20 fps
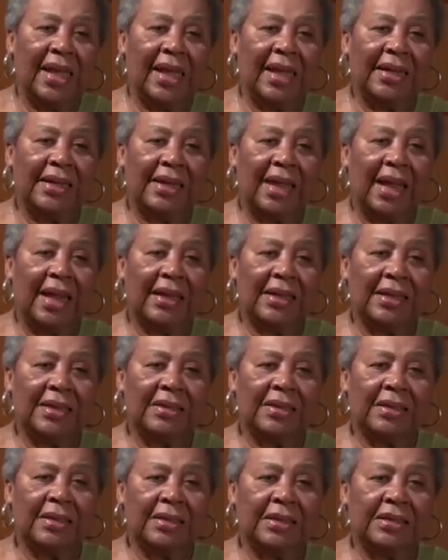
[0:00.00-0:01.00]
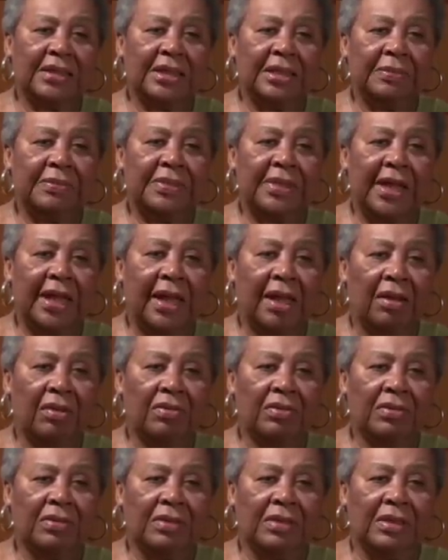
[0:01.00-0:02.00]
and not the deep
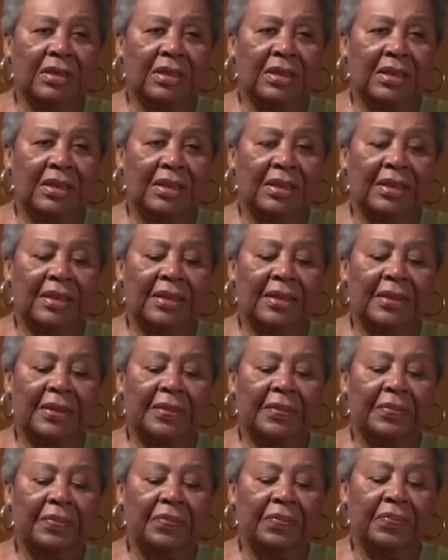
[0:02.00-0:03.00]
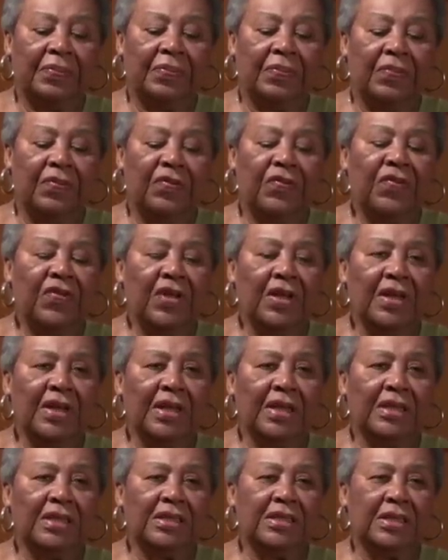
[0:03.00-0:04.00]
down um,
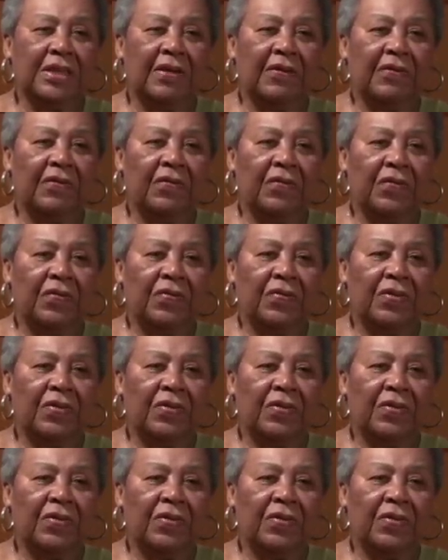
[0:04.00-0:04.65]
feelings of